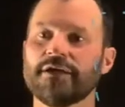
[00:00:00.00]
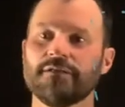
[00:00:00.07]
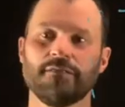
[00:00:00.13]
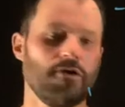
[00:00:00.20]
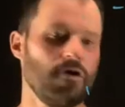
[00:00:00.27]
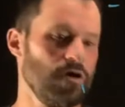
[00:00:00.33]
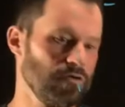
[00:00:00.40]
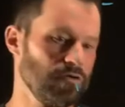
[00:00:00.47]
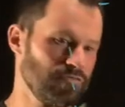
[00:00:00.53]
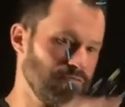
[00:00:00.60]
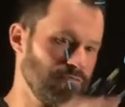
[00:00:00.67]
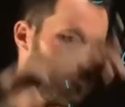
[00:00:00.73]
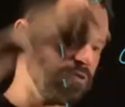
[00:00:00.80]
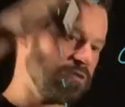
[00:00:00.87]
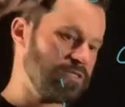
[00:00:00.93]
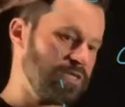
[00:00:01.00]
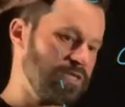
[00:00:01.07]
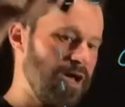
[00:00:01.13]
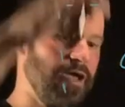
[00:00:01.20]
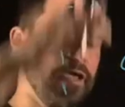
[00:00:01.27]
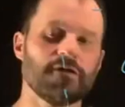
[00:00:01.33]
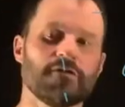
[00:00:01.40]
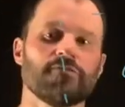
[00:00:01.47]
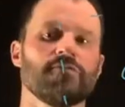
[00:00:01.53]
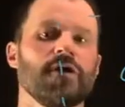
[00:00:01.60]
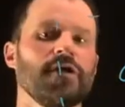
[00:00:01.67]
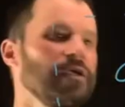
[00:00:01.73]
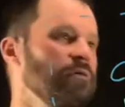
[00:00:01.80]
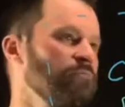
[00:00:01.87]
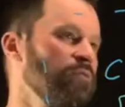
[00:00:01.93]
logs from the entire
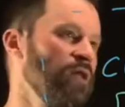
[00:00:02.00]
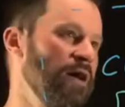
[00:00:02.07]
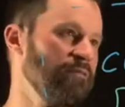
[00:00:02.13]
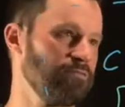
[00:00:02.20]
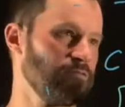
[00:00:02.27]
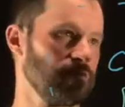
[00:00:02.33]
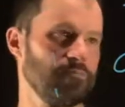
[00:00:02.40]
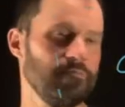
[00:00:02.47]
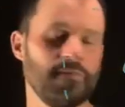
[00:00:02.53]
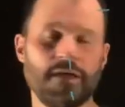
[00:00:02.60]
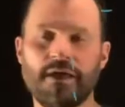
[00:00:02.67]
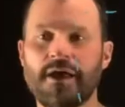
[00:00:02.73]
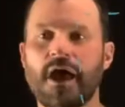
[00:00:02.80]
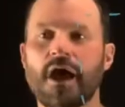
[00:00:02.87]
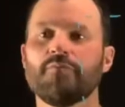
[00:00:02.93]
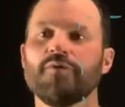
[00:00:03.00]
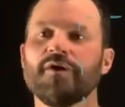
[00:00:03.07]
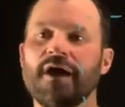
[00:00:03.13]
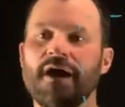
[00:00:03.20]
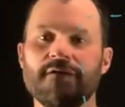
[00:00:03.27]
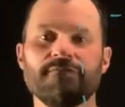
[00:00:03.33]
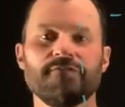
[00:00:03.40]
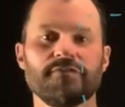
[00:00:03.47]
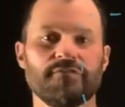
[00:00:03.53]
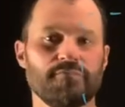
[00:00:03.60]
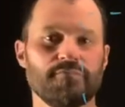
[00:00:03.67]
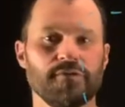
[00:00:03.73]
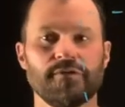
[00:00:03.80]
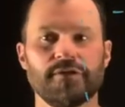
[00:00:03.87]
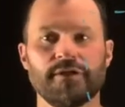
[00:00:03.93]
running platform, and we have
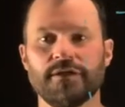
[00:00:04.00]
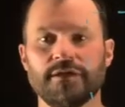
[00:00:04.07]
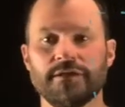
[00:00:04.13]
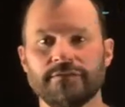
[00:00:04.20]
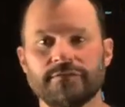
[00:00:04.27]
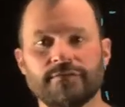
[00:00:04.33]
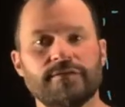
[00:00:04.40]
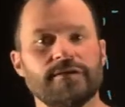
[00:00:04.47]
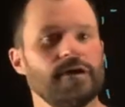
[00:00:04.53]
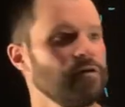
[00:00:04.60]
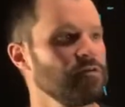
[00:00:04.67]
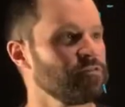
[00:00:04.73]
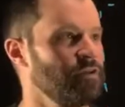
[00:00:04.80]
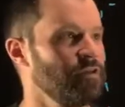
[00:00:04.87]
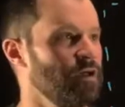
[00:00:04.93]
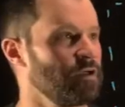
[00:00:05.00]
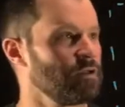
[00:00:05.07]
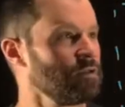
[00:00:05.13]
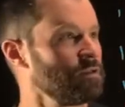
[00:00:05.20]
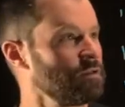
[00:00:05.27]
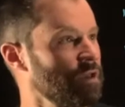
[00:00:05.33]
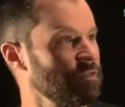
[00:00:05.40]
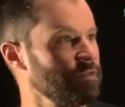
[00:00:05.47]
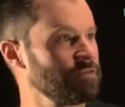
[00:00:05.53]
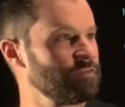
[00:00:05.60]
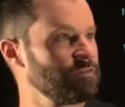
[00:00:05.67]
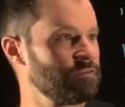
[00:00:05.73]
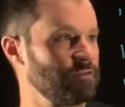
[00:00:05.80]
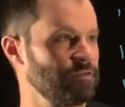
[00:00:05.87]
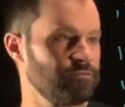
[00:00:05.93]
visibility into the Elk Stack. Now this
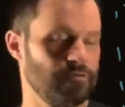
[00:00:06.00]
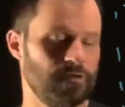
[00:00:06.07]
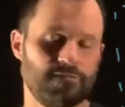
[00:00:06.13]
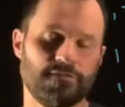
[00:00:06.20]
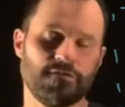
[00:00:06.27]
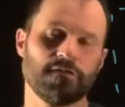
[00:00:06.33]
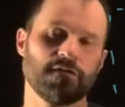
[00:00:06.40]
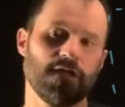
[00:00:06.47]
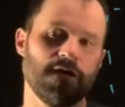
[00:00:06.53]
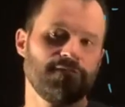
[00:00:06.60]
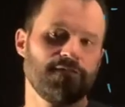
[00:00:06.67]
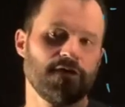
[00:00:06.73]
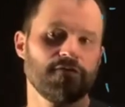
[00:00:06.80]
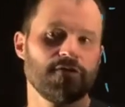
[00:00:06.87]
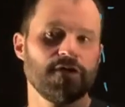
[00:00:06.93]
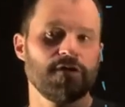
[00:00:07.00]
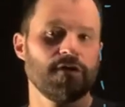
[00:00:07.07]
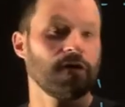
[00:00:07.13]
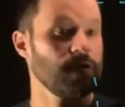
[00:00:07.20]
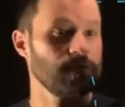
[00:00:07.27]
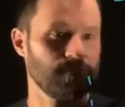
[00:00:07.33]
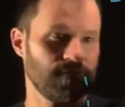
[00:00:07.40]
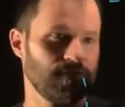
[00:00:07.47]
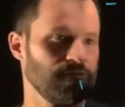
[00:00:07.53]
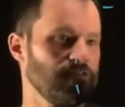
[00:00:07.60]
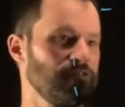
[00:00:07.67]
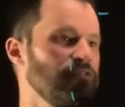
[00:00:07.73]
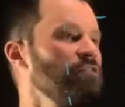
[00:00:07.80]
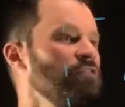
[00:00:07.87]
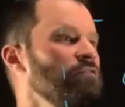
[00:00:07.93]
is different if you're a Cloud Foundry, or
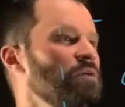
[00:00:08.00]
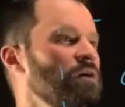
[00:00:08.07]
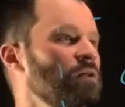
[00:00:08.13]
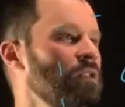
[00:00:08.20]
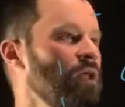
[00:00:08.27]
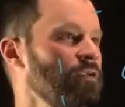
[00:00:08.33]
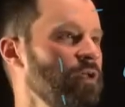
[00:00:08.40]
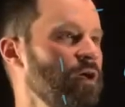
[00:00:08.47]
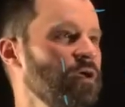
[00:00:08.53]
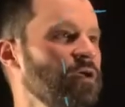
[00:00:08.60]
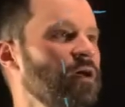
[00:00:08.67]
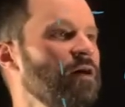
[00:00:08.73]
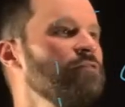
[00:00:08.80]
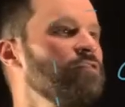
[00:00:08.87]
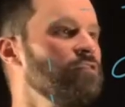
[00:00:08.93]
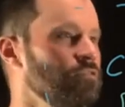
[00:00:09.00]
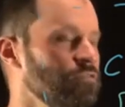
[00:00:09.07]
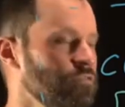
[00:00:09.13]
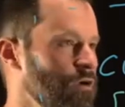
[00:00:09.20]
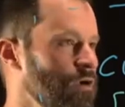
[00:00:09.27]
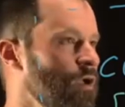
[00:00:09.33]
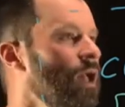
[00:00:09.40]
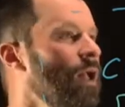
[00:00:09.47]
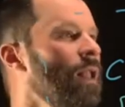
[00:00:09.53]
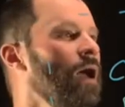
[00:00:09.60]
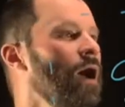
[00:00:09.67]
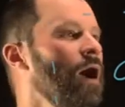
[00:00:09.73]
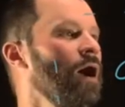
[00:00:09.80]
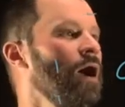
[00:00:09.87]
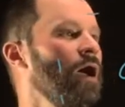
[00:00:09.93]
excuse me, a cloud.gov user,
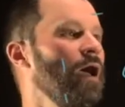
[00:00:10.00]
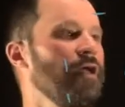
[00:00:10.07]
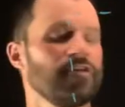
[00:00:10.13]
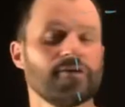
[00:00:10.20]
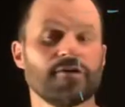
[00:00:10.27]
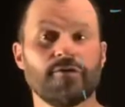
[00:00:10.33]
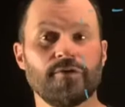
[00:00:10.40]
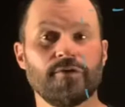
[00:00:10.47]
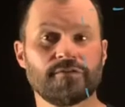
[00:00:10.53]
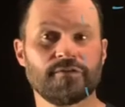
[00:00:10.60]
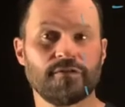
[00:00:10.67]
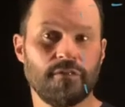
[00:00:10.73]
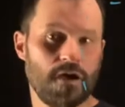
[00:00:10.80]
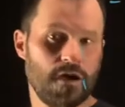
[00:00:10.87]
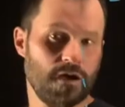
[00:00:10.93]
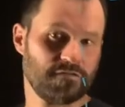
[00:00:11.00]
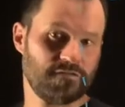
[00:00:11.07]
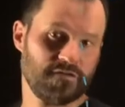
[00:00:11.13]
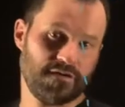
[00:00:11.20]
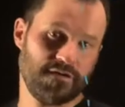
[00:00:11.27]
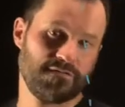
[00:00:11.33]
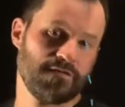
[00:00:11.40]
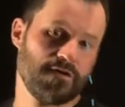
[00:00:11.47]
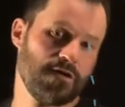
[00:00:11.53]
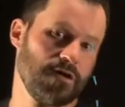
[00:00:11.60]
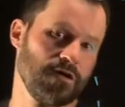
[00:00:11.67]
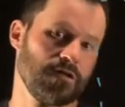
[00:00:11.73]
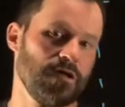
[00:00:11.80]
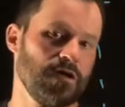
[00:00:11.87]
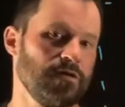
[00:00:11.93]
and you're going to
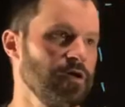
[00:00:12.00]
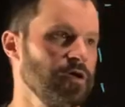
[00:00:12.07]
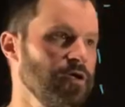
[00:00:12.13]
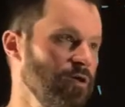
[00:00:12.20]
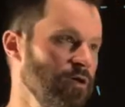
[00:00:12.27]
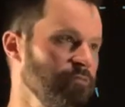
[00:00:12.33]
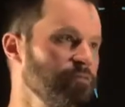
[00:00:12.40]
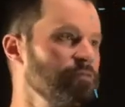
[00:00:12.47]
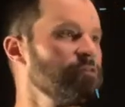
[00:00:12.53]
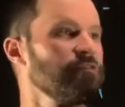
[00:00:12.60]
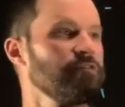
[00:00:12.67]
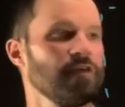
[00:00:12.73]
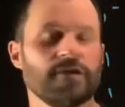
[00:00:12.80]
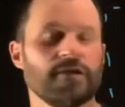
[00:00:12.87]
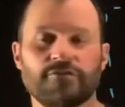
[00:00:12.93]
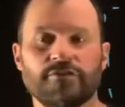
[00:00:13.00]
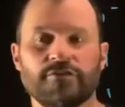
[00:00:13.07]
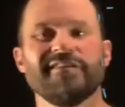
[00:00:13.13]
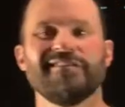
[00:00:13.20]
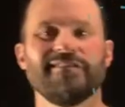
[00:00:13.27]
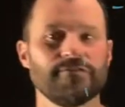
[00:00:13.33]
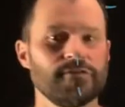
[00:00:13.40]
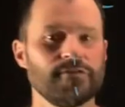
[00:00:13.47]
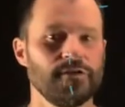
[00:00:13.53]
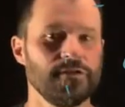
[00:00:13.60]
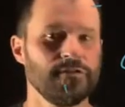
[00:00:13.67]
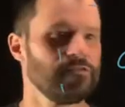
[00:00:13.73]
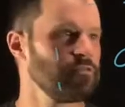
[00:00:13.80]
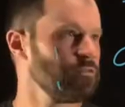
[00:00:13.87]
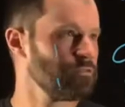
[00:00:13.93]
logs.fr.cloud.gov. This is actually a different
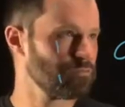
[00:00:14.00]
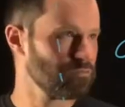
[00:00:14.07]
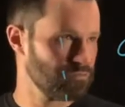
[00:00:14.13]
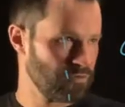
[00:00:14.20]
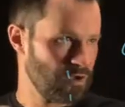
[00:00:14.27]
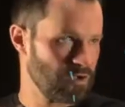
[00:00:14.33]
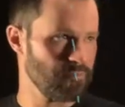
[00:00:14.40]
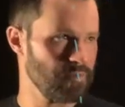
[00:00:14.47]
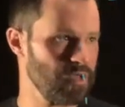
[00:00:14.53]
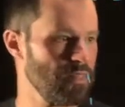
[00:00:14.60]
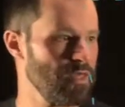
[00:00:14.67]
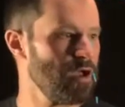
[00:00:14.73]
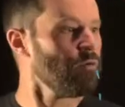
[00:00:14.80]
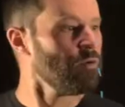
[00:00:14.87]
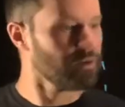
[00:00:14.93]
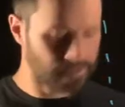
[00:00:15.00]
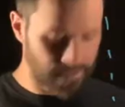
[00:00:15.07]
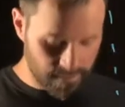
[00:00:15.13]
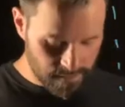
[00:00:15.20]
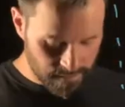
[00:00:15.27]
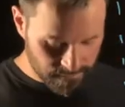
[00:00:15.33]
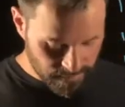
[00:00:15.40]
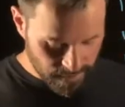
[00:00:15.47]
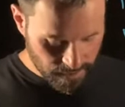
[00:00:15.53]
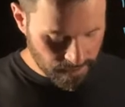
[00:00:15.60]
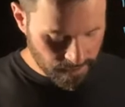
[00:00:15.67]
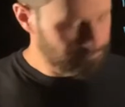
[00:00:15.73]
instance. We'll talk about that one here in a second.